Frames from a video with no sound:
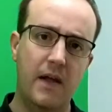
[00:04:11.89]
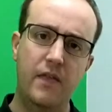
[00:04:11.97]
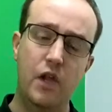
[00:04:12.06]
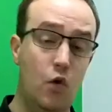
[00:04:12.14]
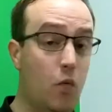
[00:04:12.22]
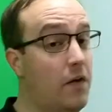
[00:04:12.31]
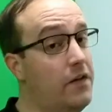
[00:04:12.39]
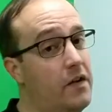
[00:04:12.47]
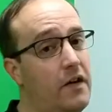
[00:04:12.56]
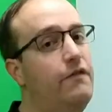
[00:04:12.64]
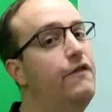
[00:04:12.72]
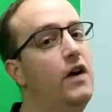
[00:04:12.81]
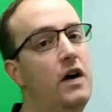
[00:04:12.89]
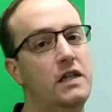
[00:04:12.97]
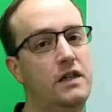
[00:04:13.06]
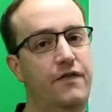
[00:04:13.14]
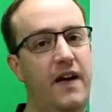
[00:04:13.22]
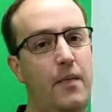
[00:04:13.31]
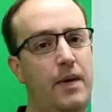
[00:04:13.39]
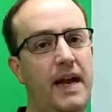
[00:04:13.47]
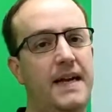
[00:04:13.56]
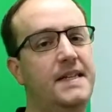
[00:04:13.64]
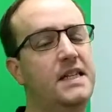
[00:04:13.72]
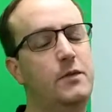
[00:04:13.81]
that you want to convert to
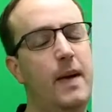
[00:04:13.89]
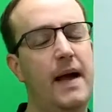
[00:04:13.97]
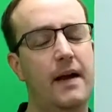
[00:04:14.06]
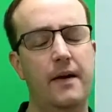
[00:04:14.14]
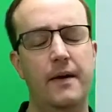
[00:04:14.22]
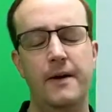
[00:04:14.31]
fabrication spec,